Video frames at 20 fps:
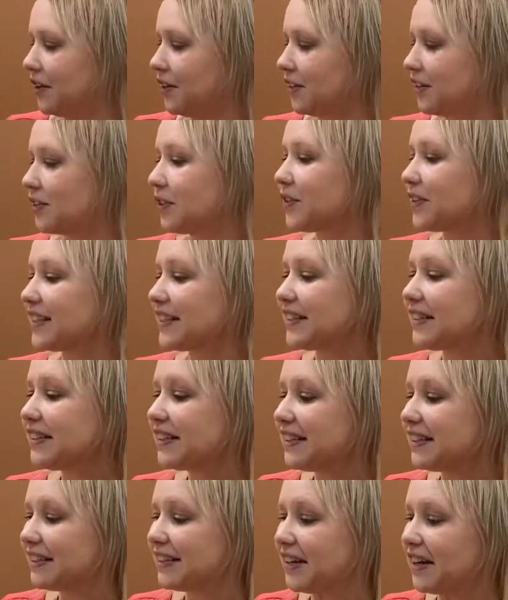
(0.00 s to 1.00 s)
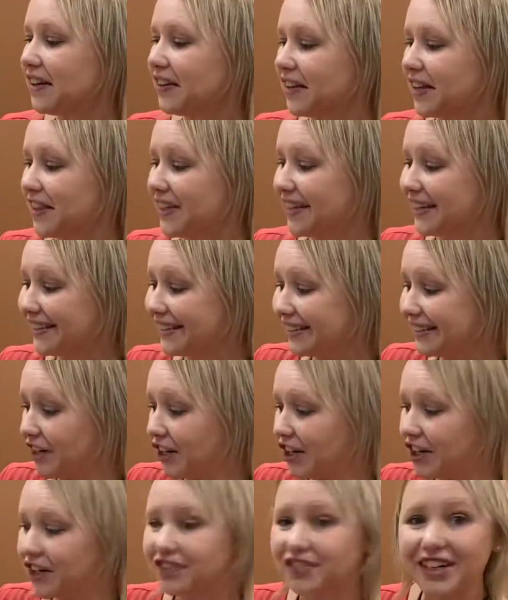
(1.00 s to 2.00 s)
So Silly Sally, this is
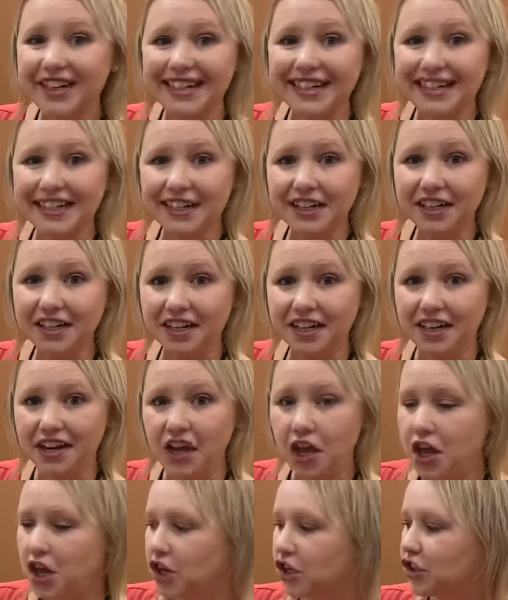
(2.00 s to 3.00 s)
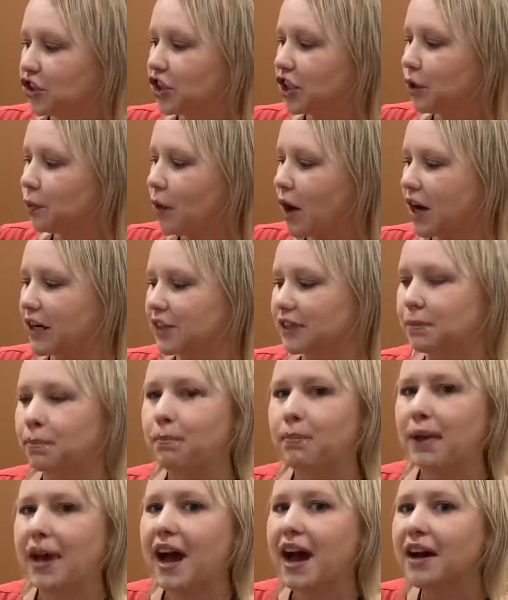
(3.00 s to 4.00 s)
her right here. She walks
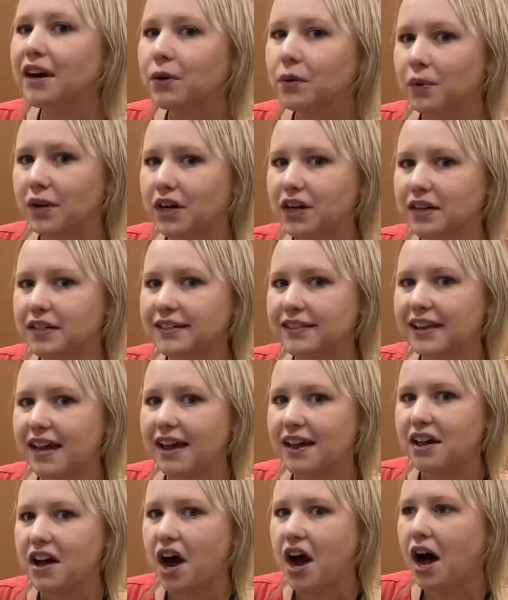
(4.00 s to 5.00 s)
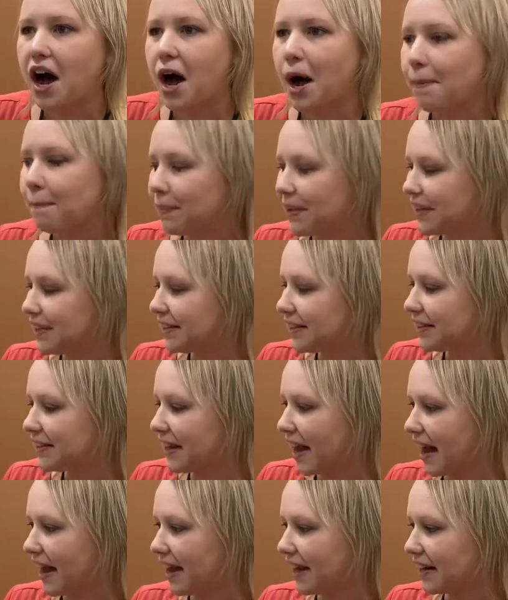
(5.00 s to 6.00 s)
backwards and
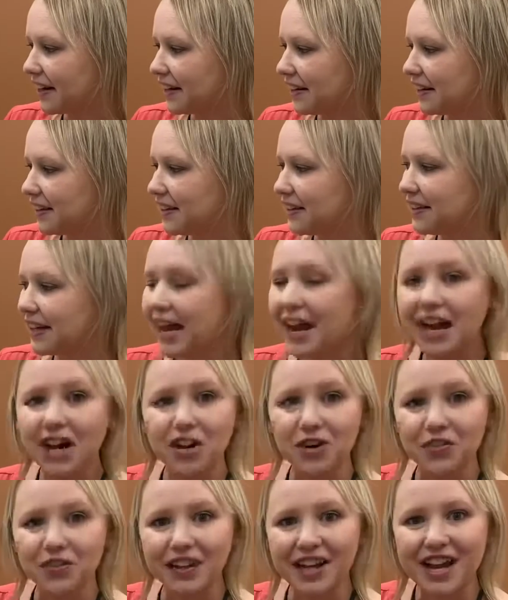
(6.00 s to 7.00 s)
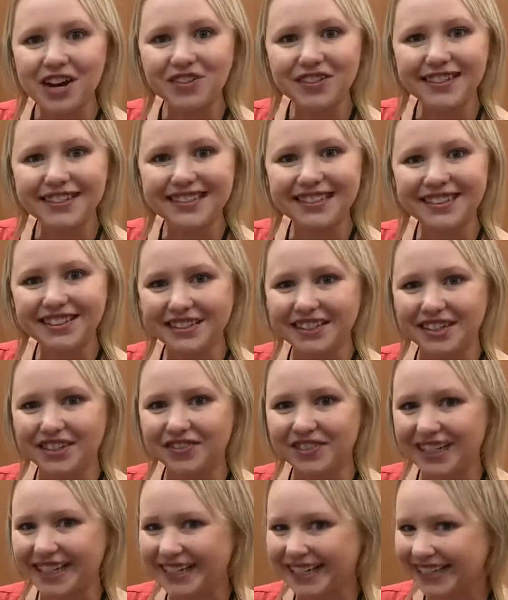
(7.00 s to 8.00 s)
upside down. How silly,
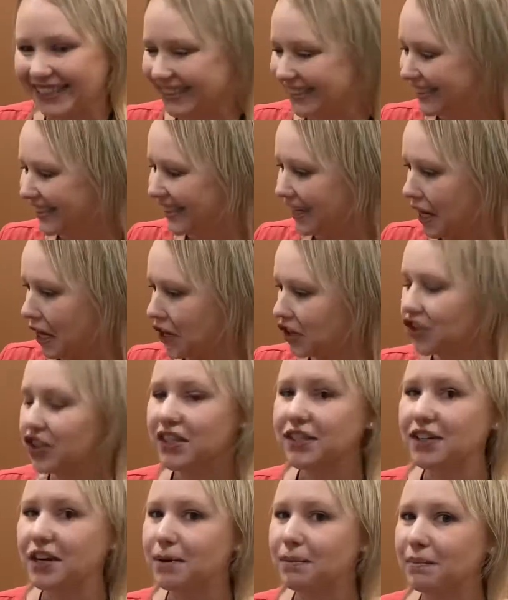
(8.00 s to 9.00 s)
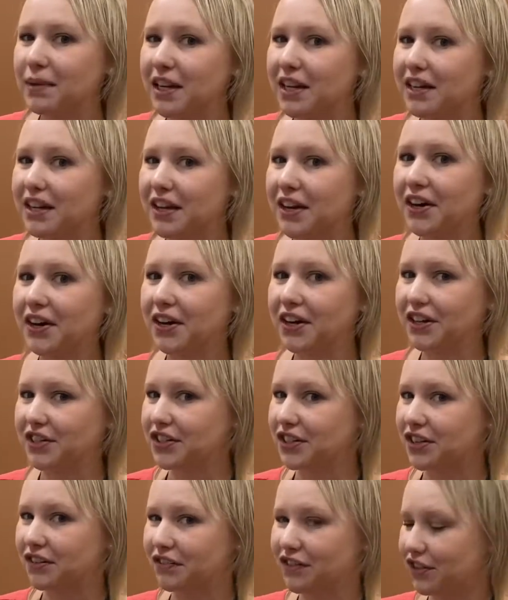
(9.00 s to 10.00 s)
right? She's our main
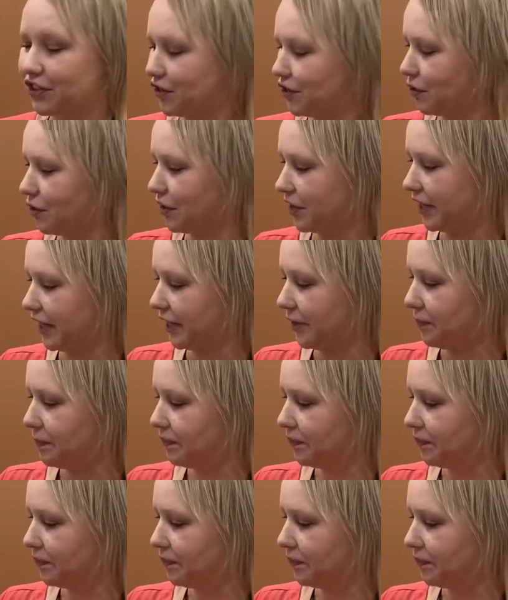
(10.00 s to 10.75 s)
character of the story.